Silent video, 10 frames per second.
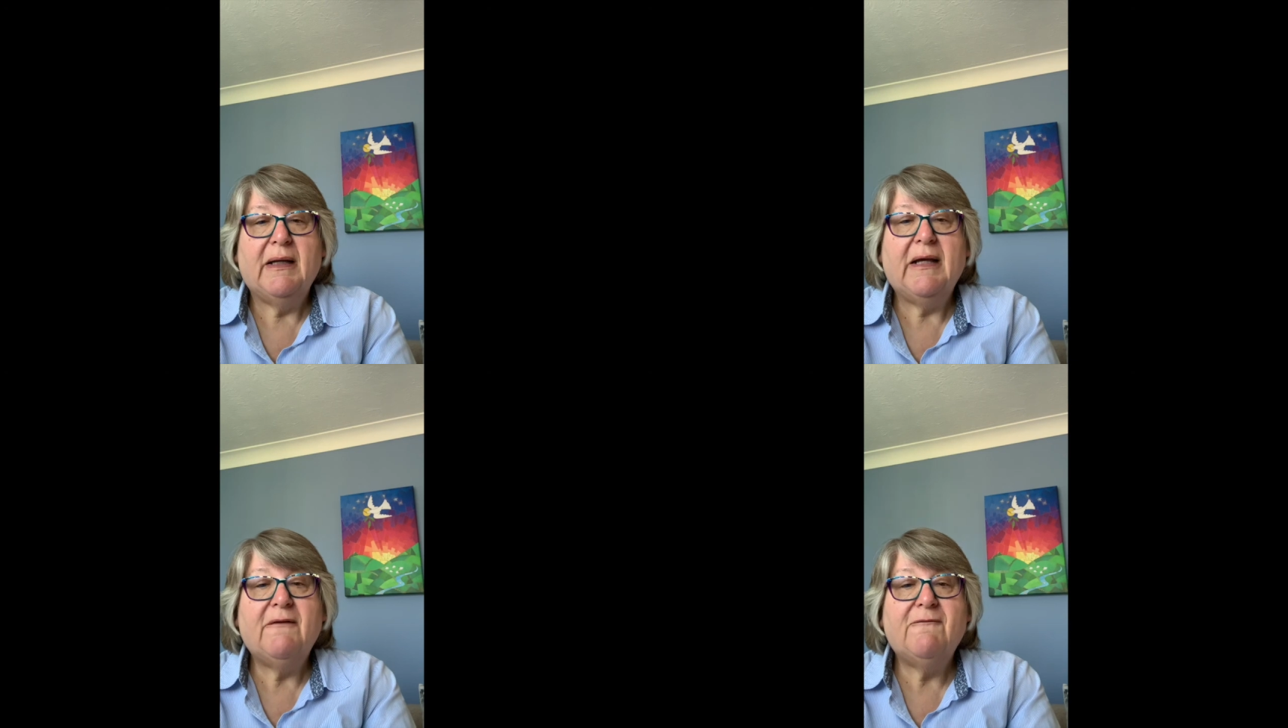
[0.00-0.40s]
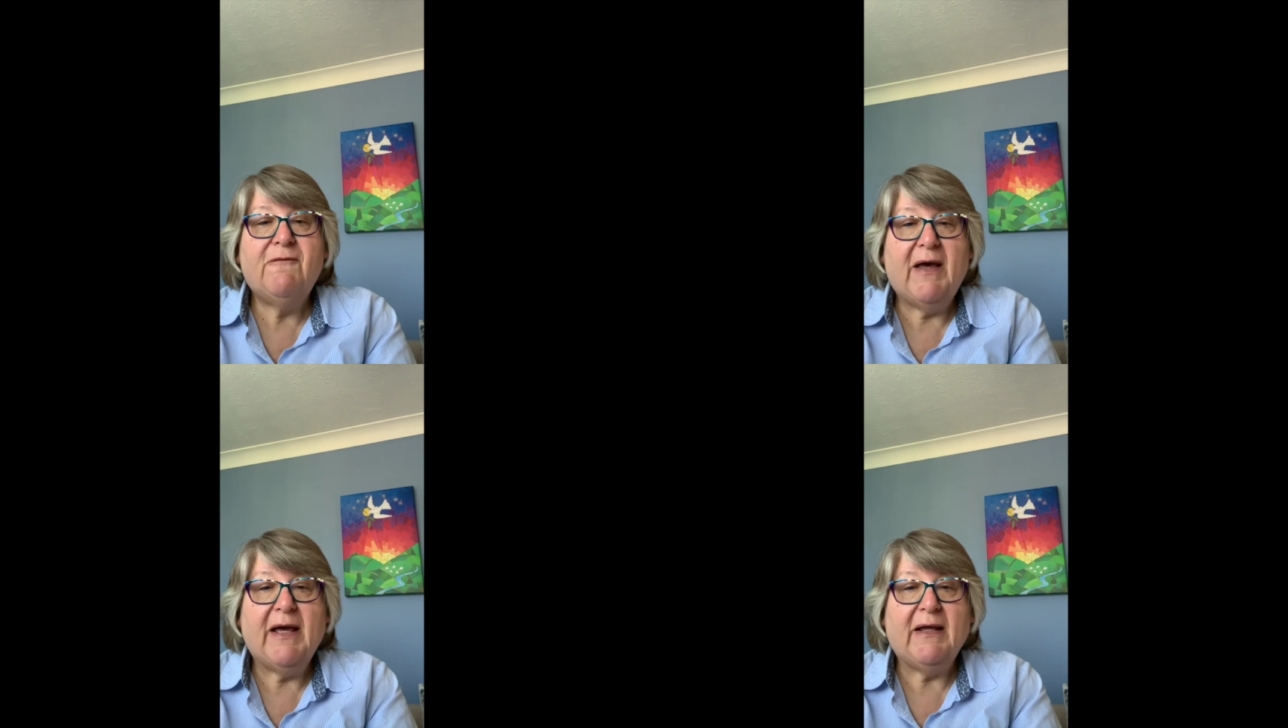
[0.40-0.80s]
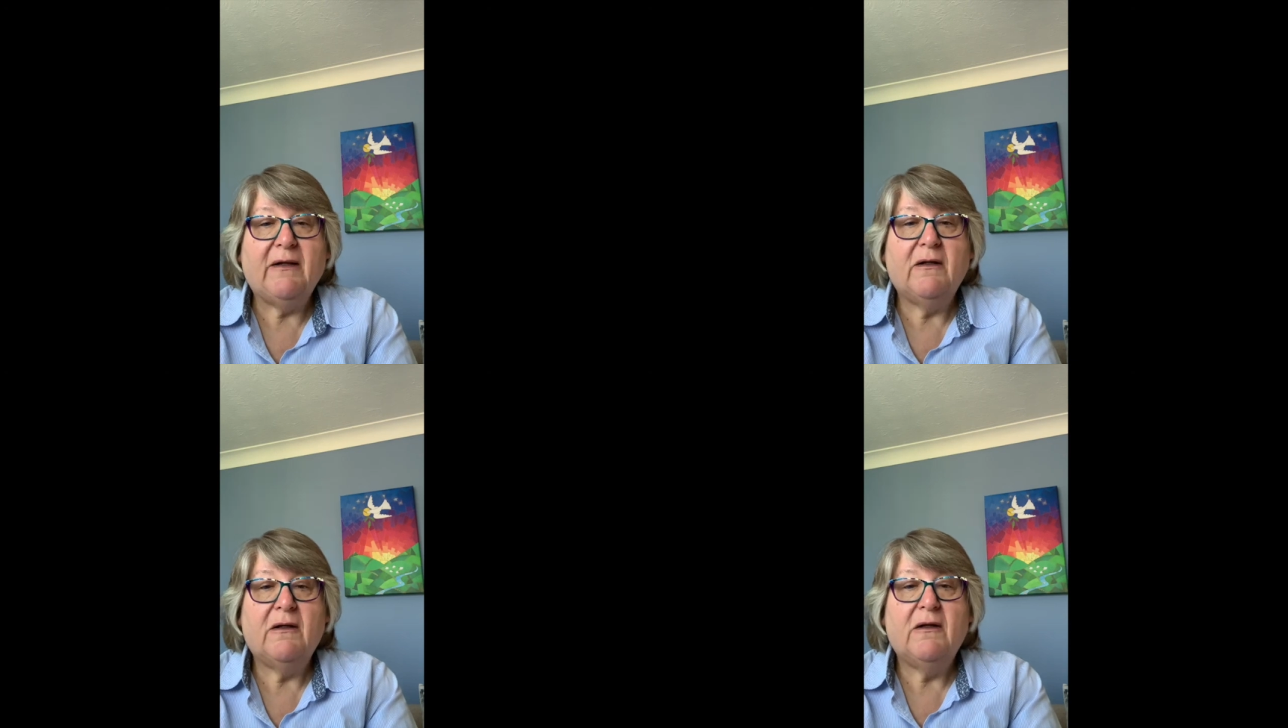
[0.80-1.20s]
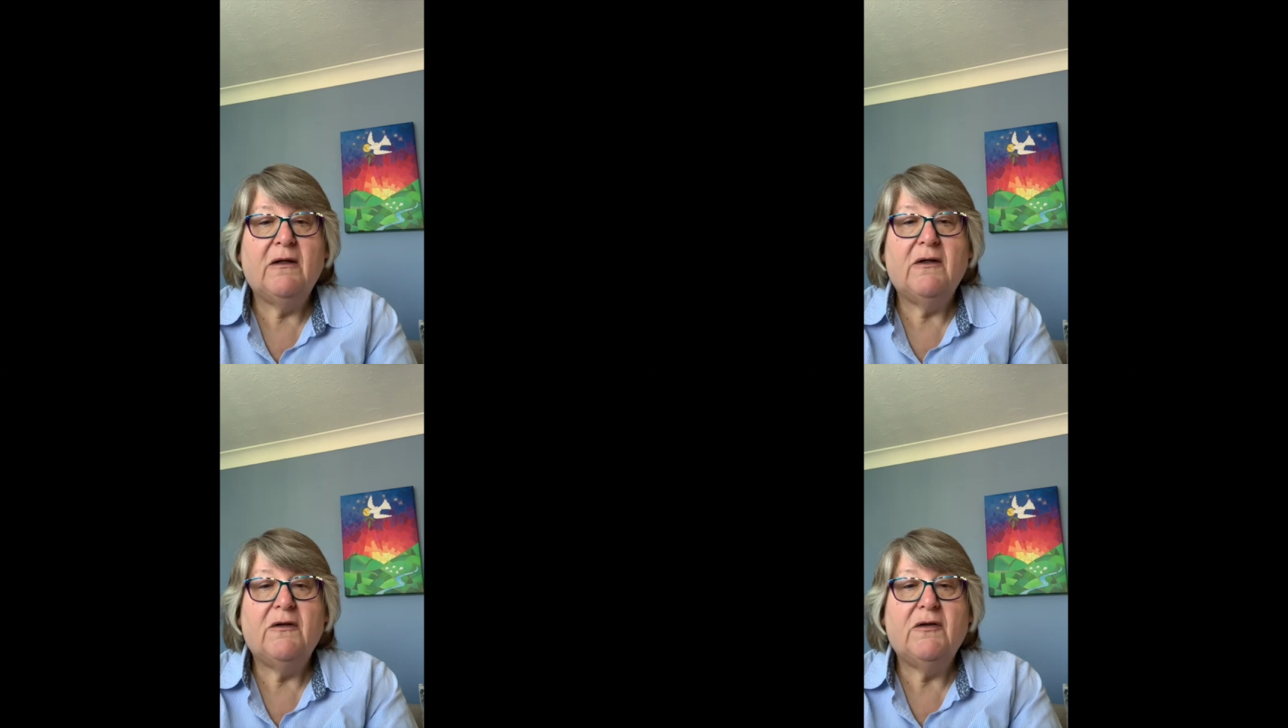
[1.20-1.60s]
in vain
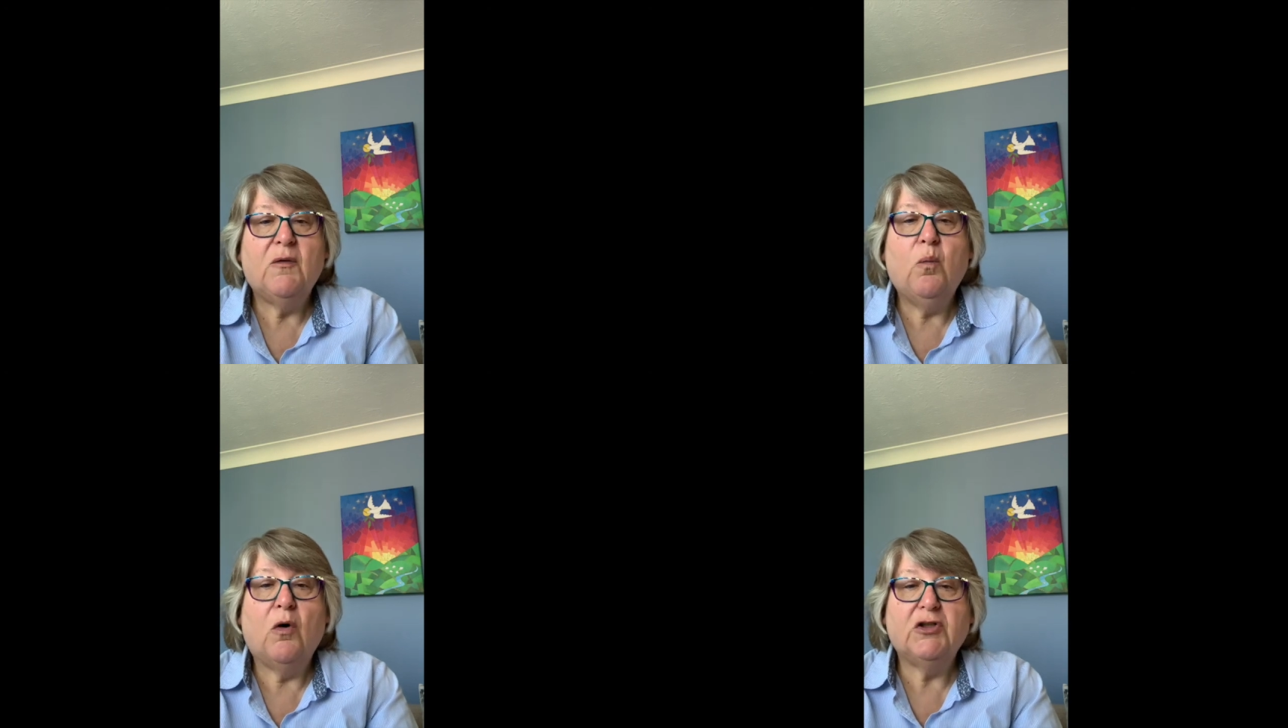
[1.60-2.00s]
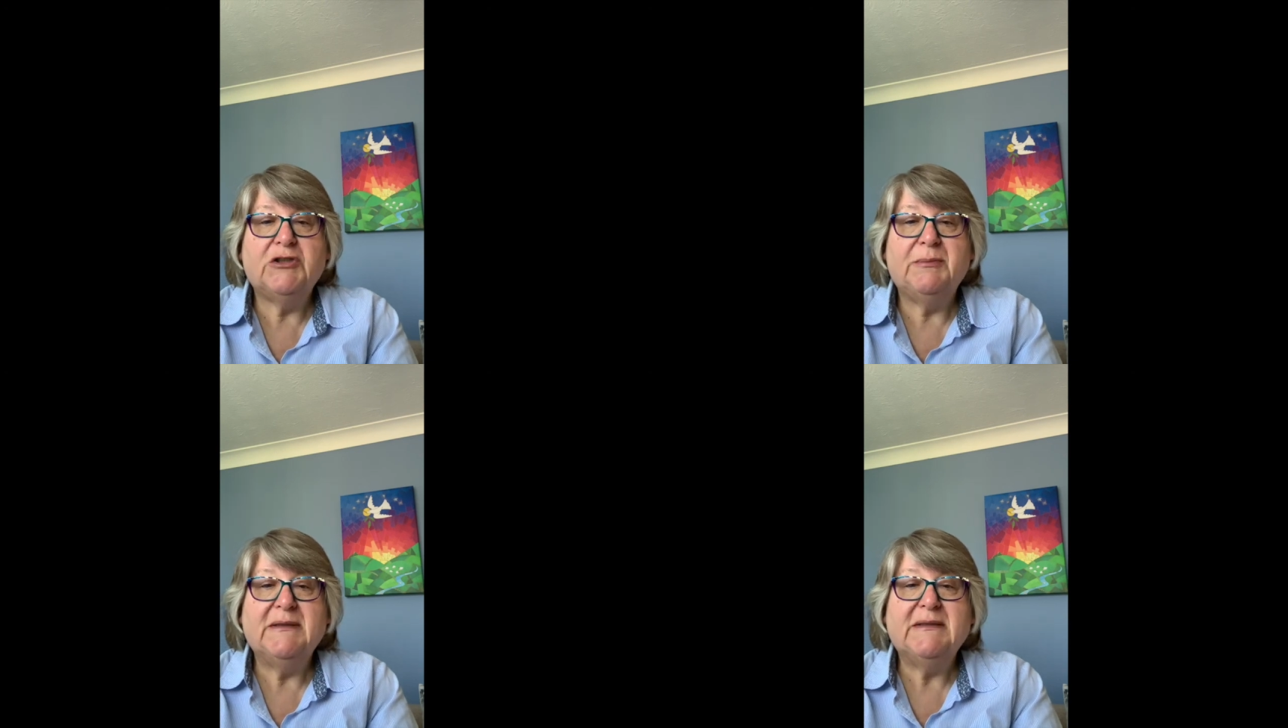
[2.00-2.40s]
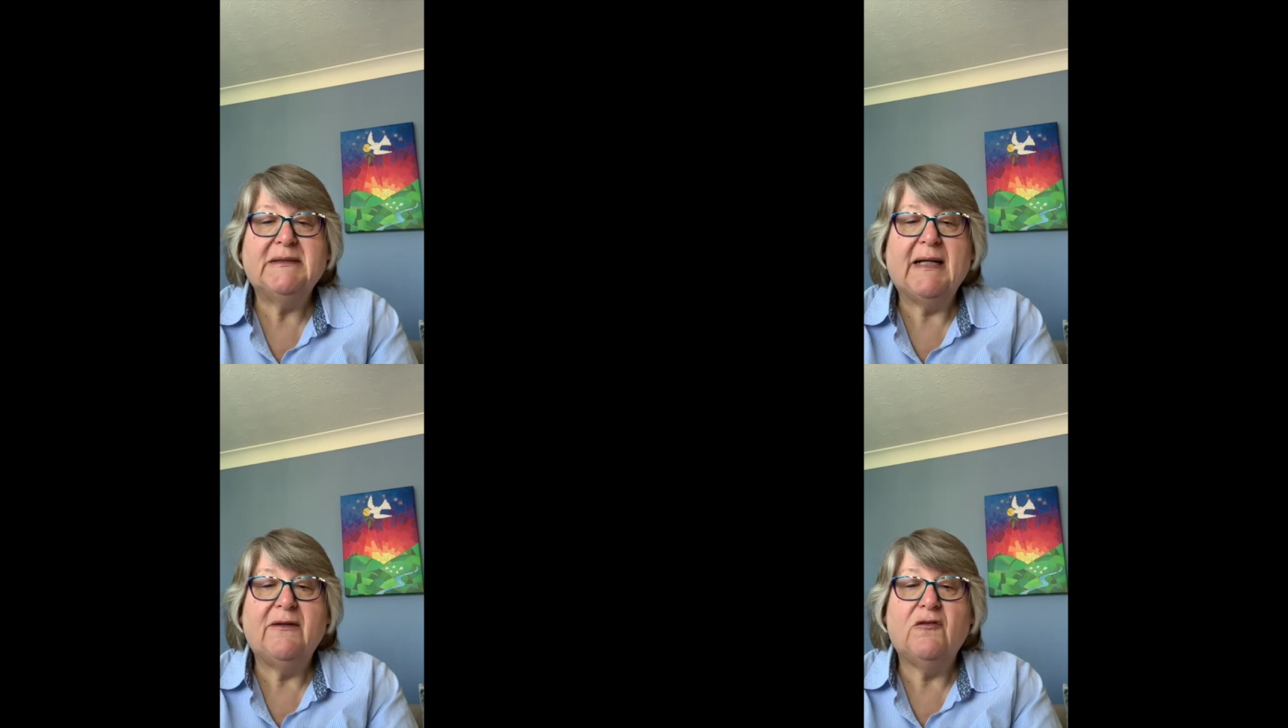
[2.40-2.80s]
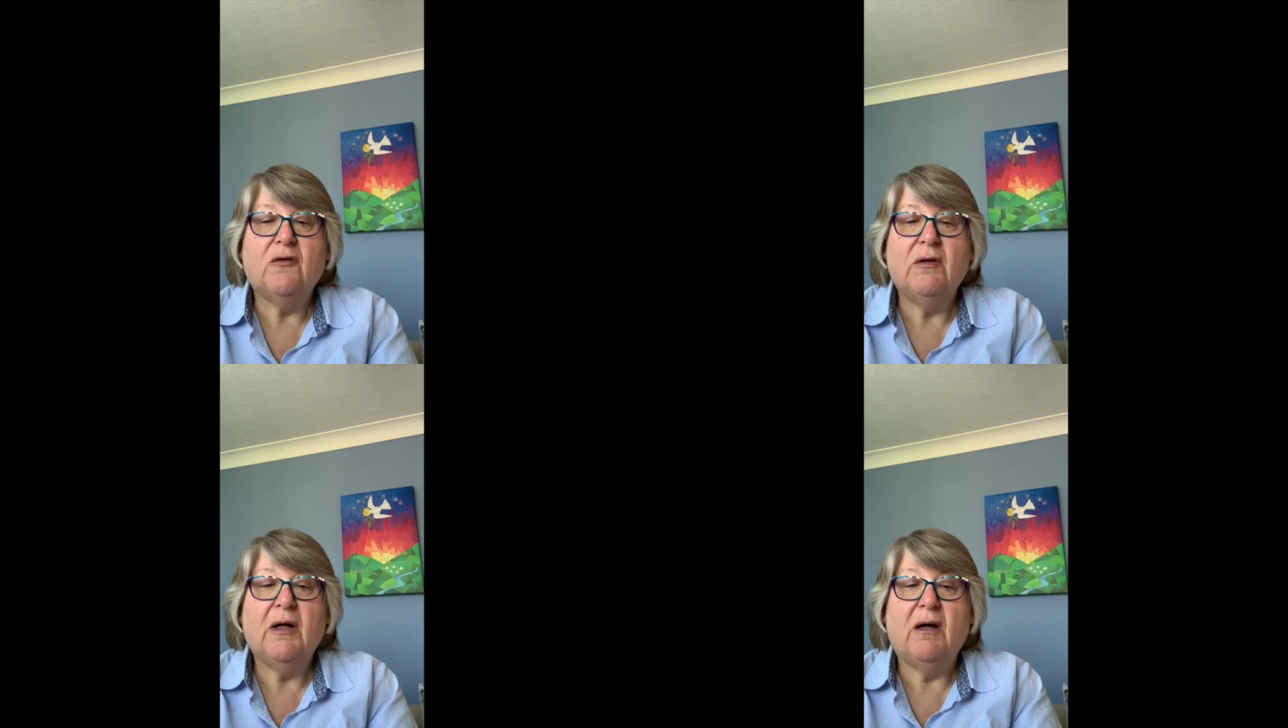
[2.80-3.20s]
the watchman stands
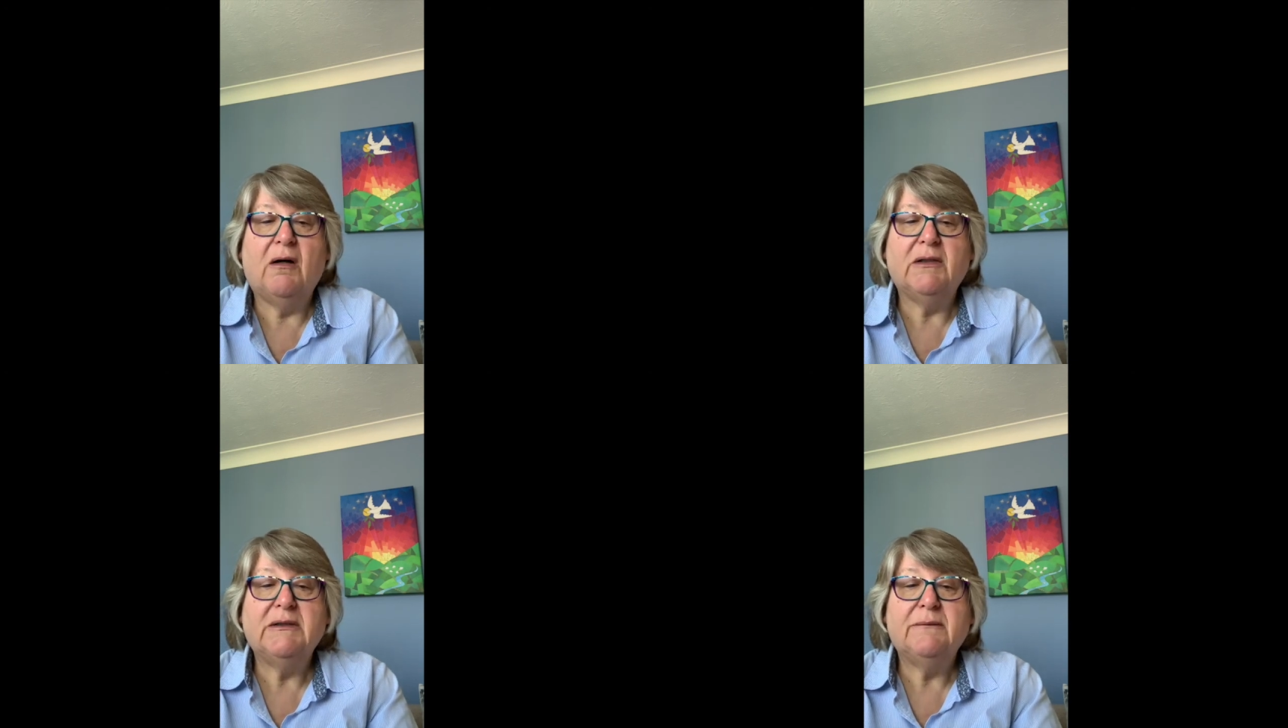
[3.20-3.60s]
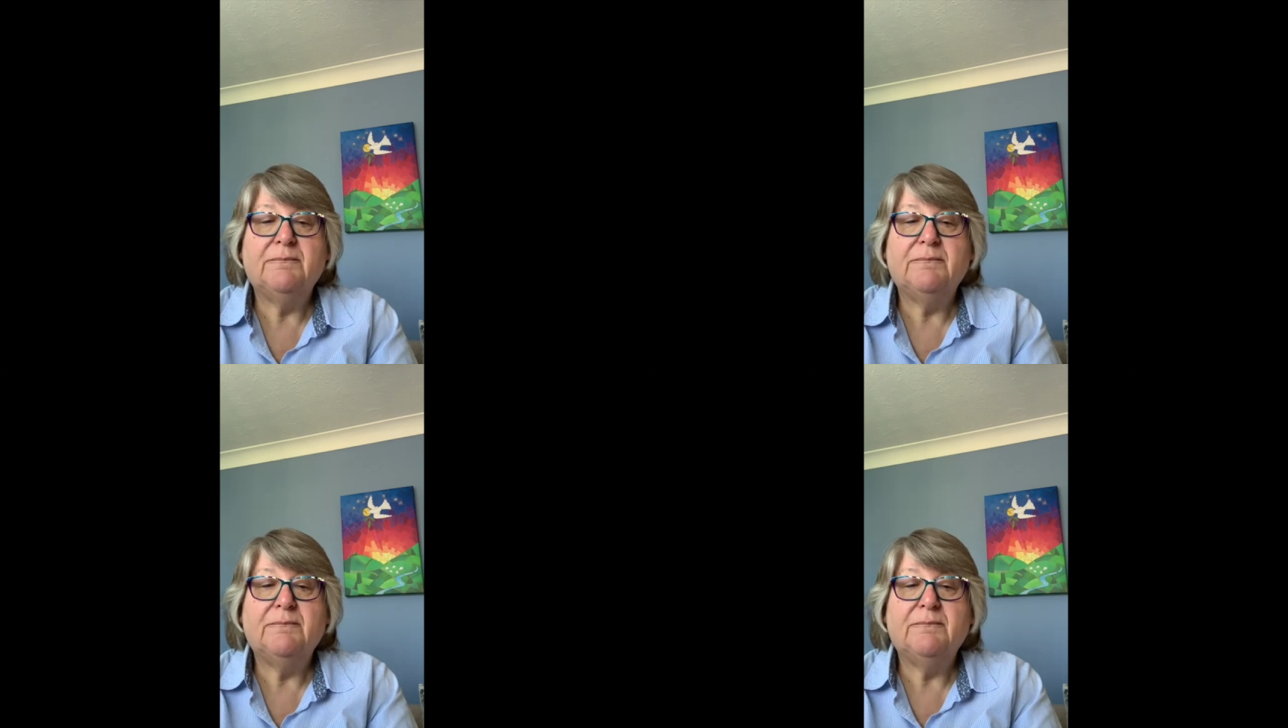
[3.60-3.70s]
on guard.